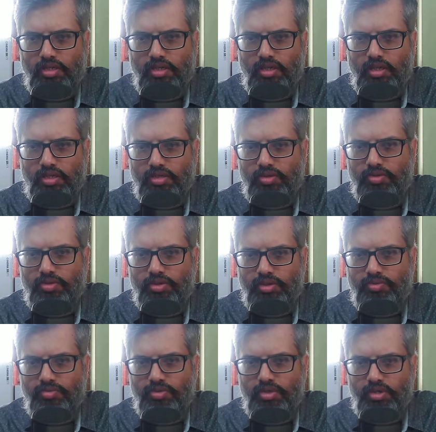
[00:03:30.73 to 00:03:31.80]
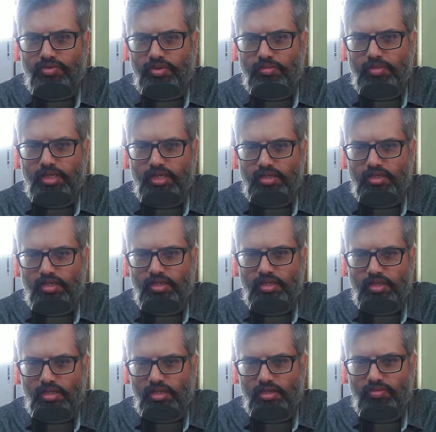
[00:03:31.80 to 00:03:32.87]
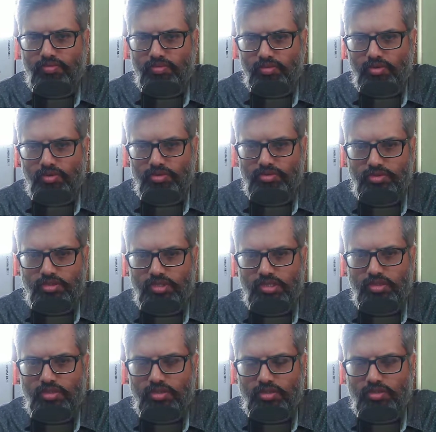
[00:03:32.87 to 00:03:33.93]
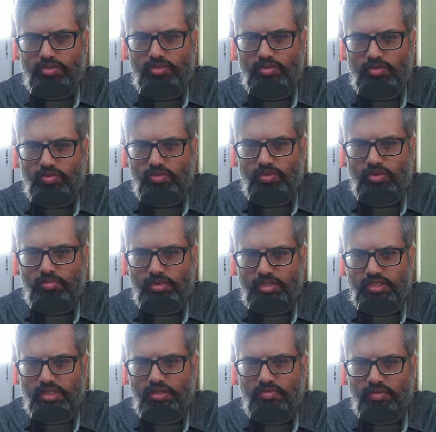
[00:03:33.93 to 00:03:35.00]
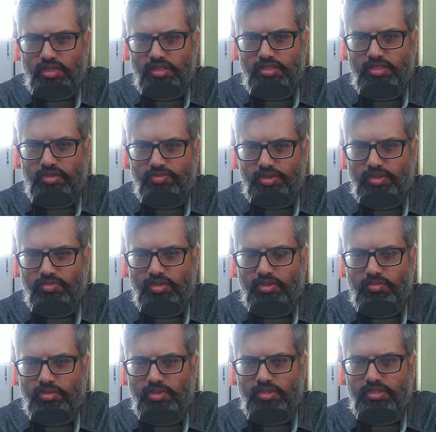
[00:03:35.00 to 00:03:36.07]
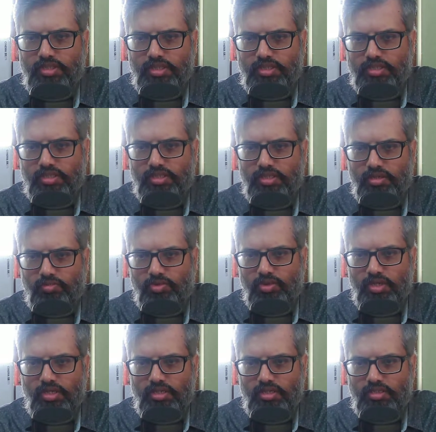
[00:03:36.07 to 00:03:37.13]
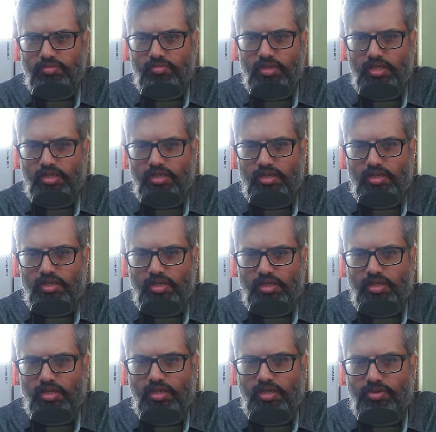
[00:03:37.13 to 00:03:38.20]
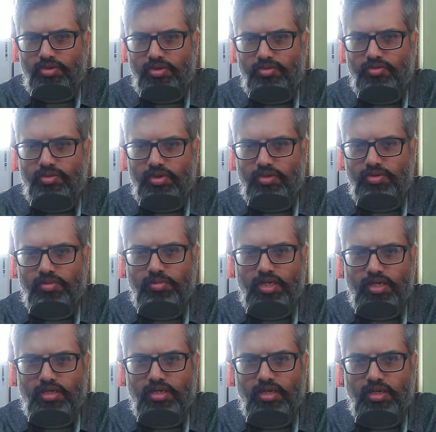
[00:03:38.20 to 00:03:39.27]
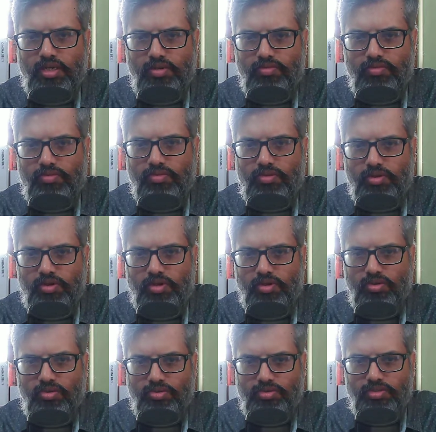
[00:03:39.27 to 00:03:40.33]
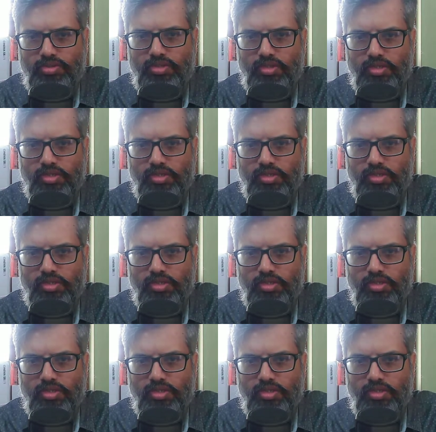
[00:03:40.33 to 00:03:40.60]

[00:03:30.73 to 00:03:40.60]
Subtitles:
and 24 hour battery life launched. So Google Pixel Watch with 1.6 inch AMOLED display and 24 hour battery life launched.